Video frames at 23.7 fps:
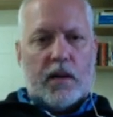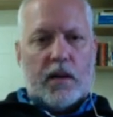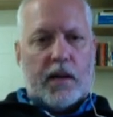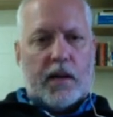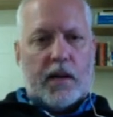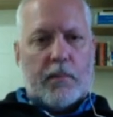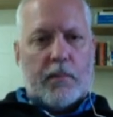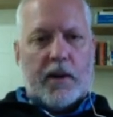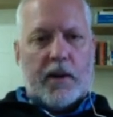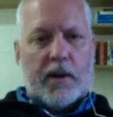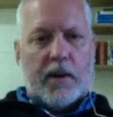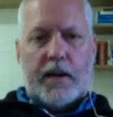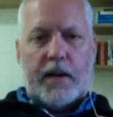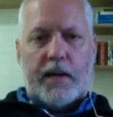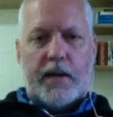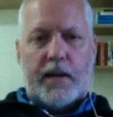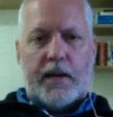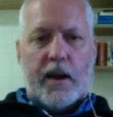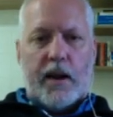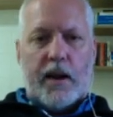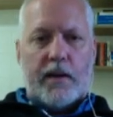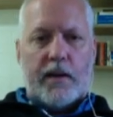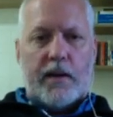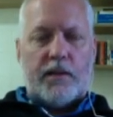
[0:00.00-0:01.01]
I got my
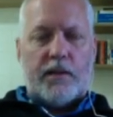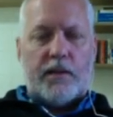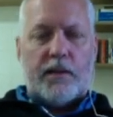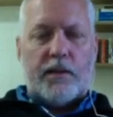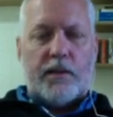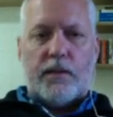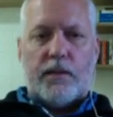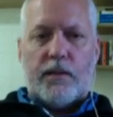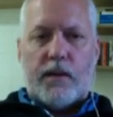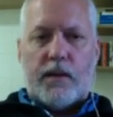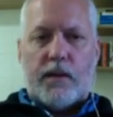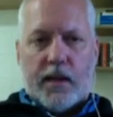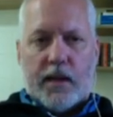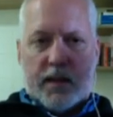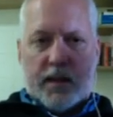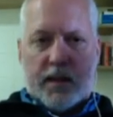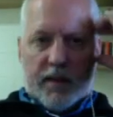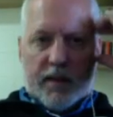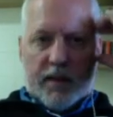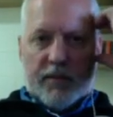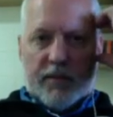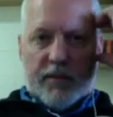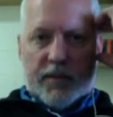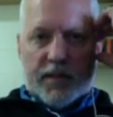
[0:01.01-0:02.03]
ADA2, and
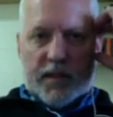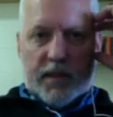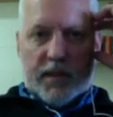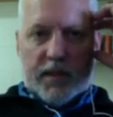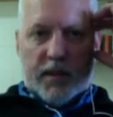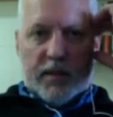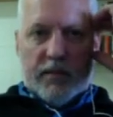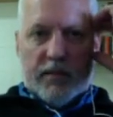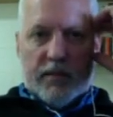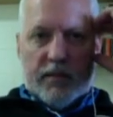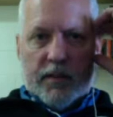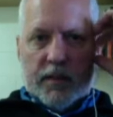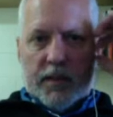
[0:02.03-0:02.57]
life is good.